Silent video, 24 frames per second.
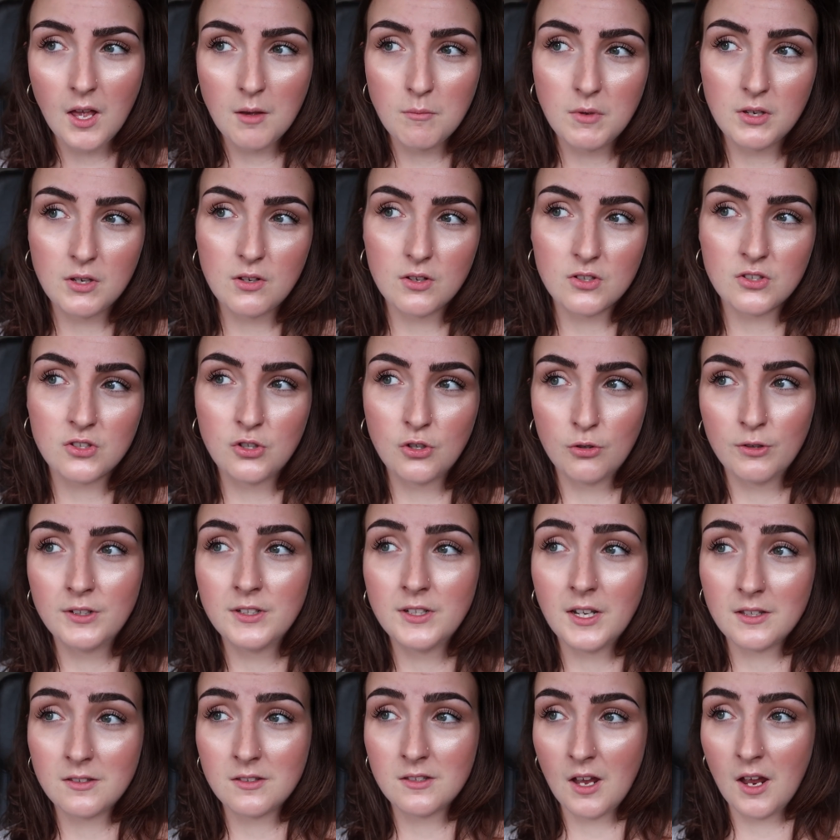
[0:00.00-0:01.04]
Because during
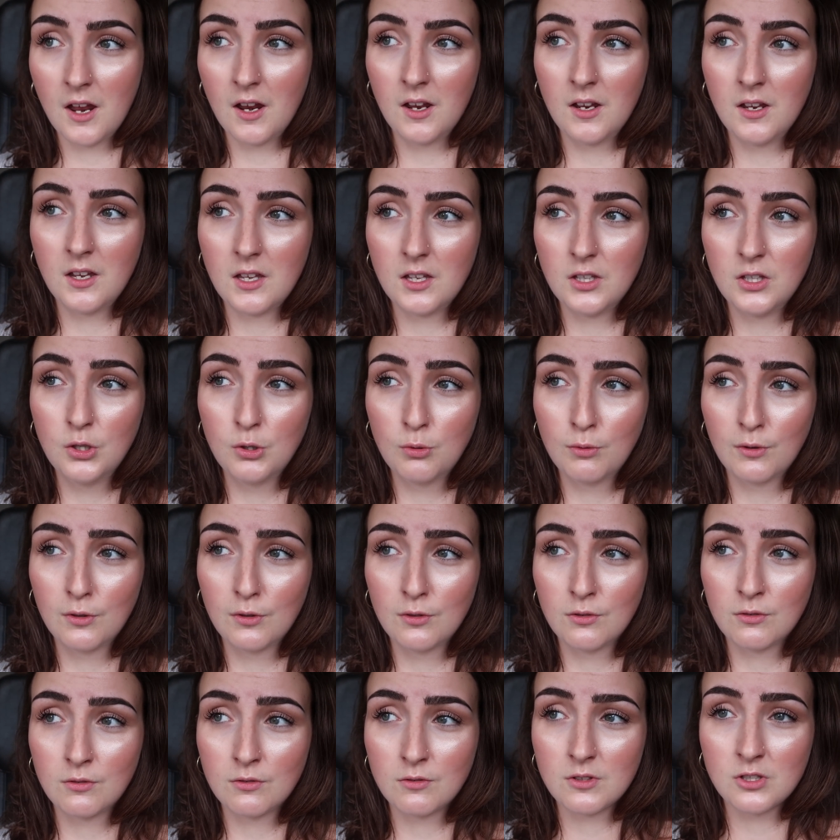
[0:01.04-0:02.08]
that day you
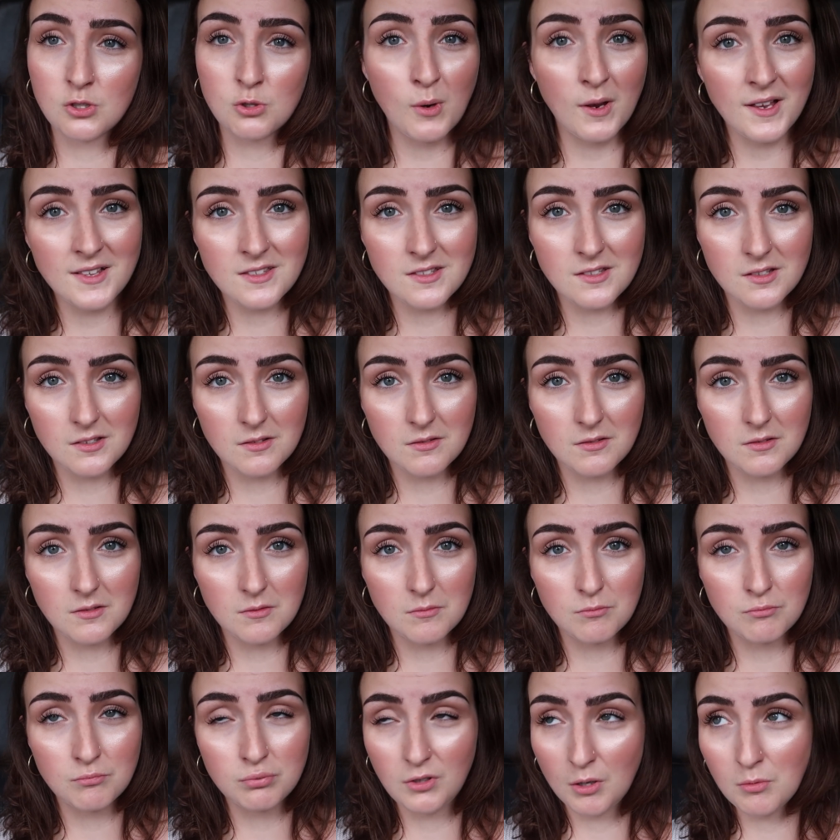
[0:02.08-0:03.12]
will sweat
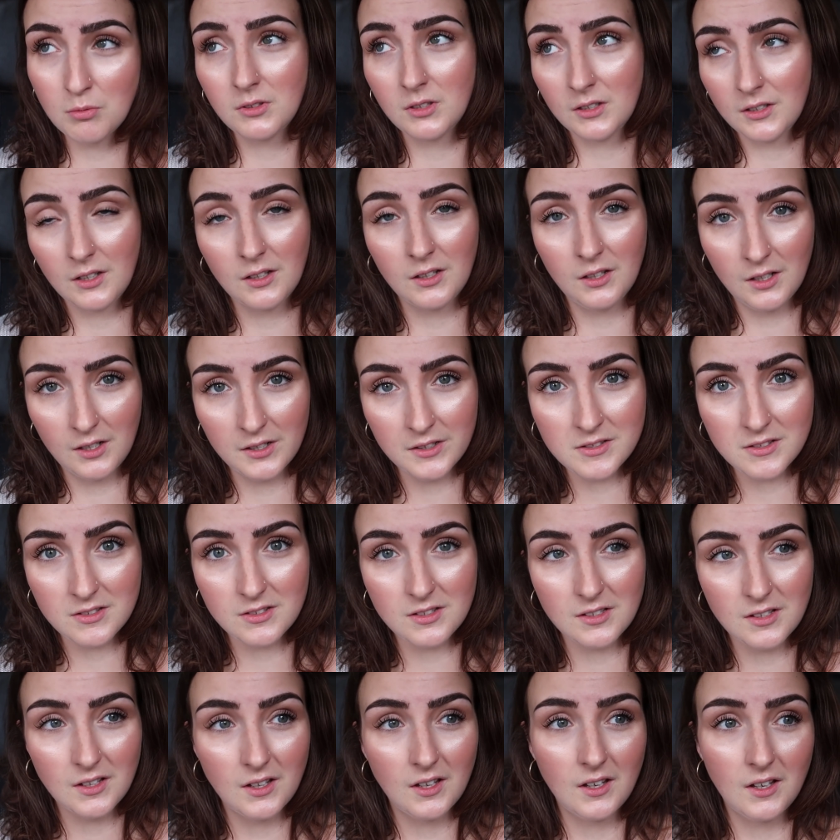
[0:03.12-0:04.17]
probably a lot,
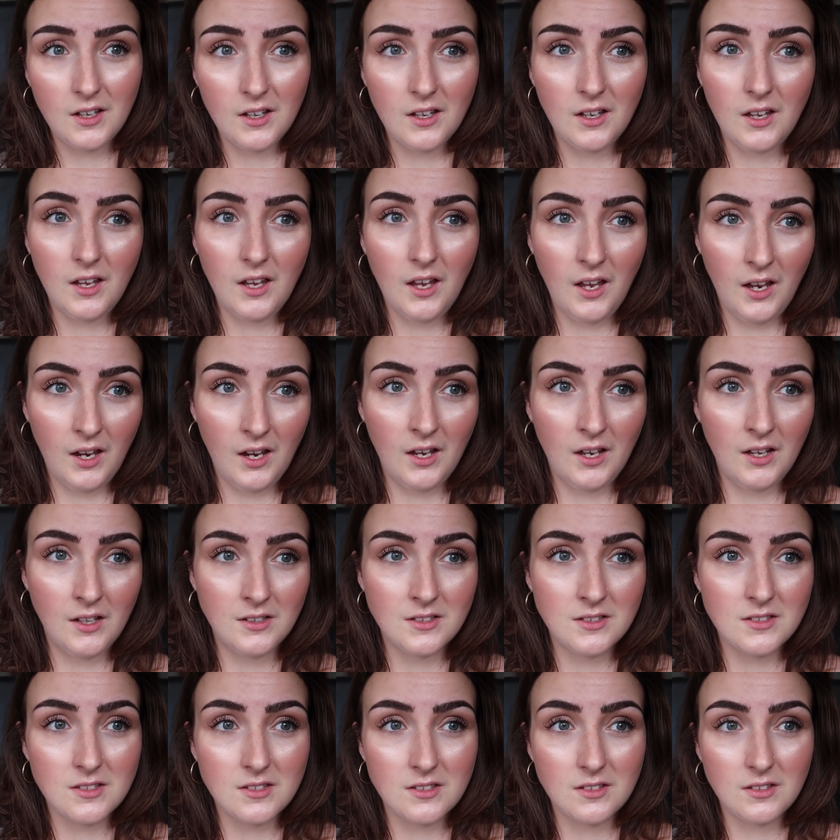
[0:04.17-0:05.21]

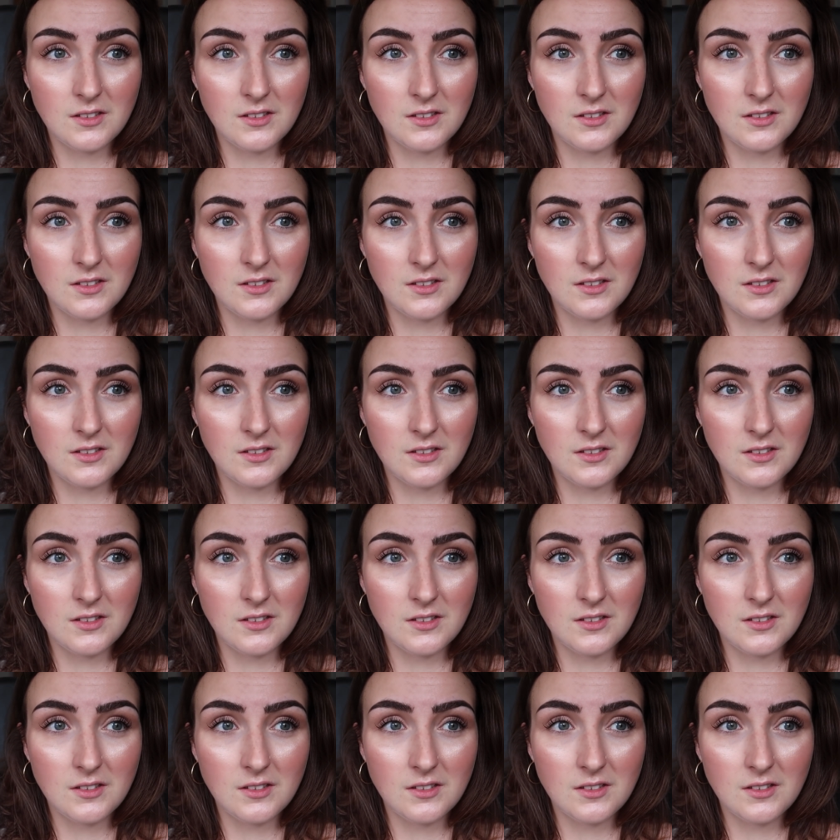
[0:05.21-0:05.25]
and